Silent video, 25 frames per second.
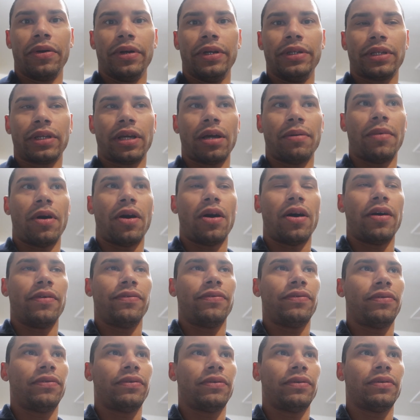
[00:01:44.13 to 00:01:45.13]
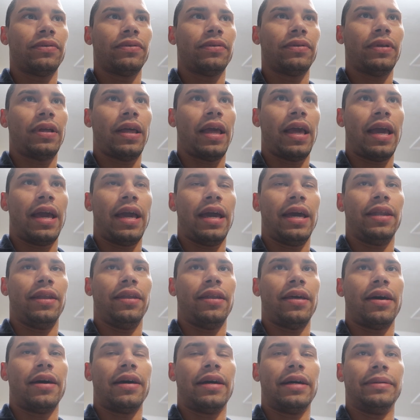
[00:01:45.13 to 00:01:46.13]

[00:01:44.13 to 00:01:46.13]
needs to come off, and